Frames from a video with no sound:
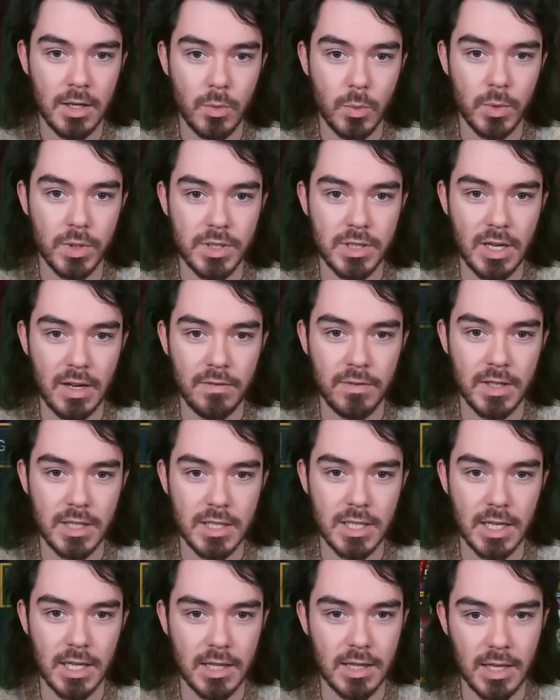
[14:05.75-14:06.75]
We'll definitely
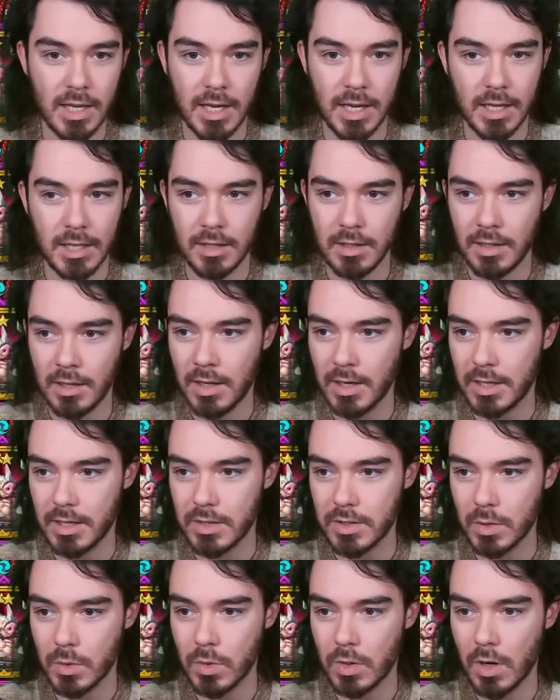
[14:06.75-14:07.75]
take that.
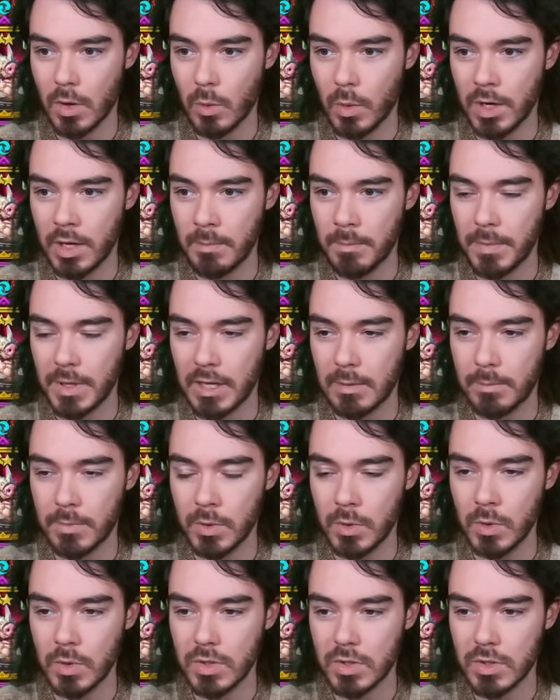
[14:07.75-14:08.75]
Nice. Ugo one, big
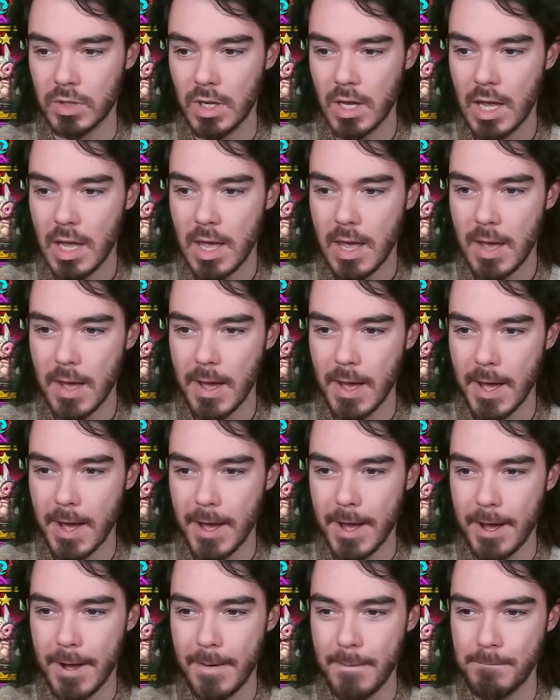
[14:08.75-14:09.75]
boost.
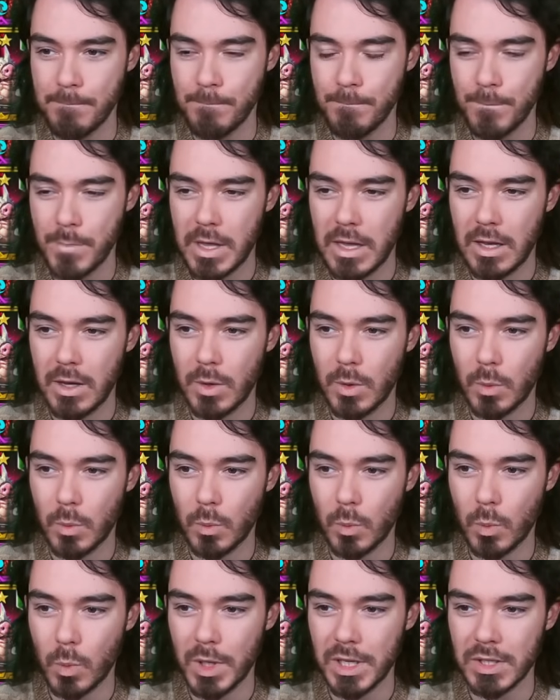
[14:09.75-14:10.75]
Um,
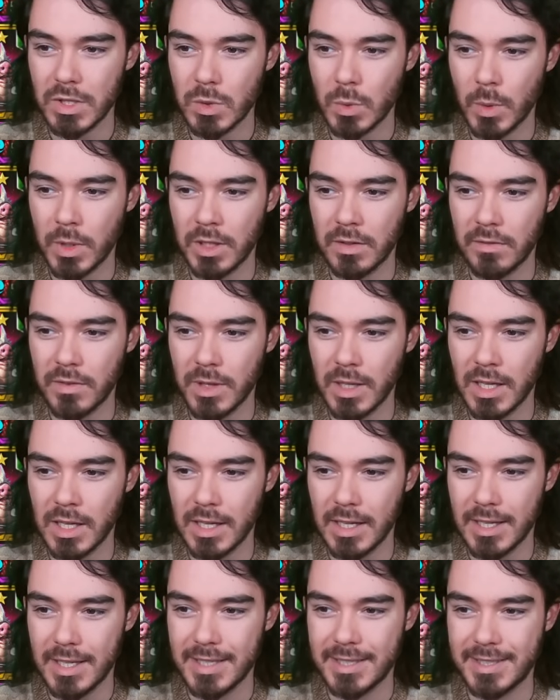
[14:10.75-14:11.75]
which one of
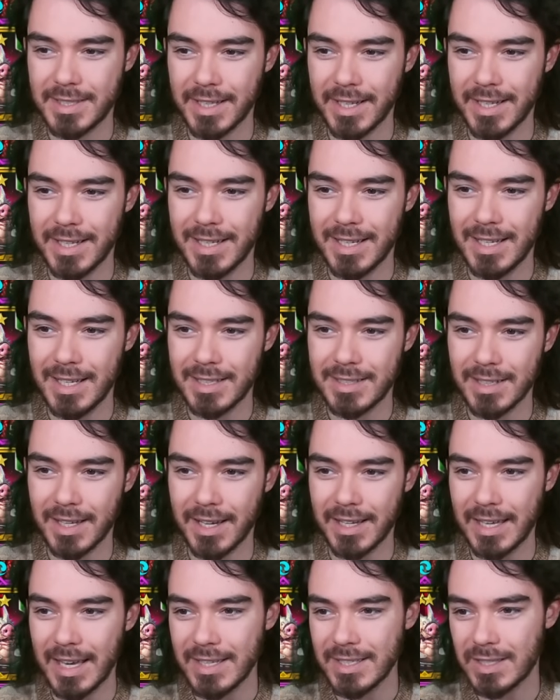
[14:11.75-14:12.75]
these is,
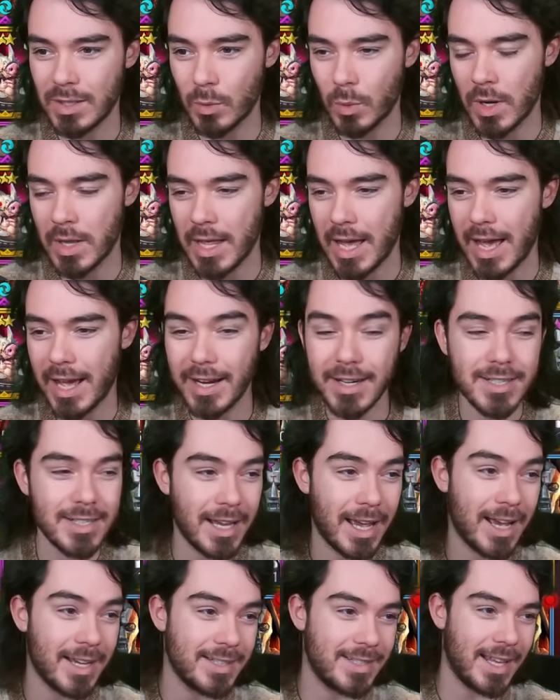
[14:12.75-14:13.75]
I guess, the one that actually
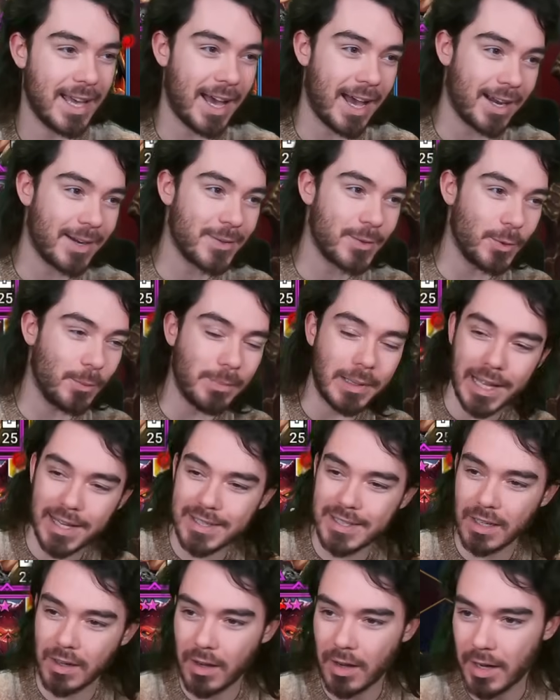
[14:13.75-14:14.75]
has the actual
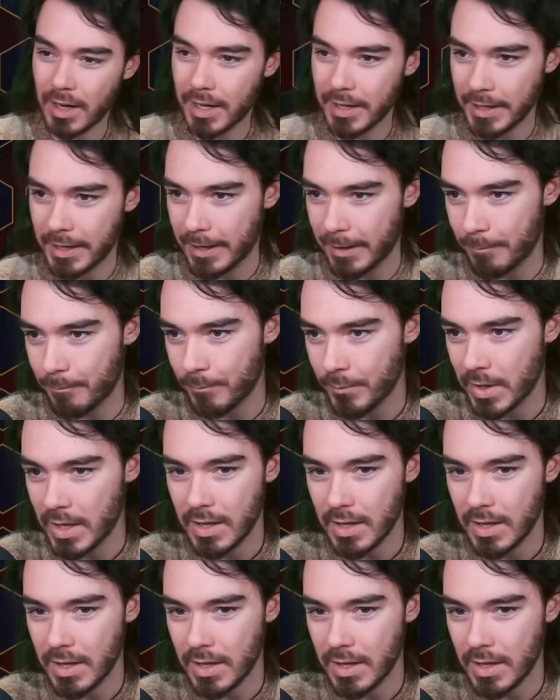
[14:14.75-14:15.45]
blessing on him?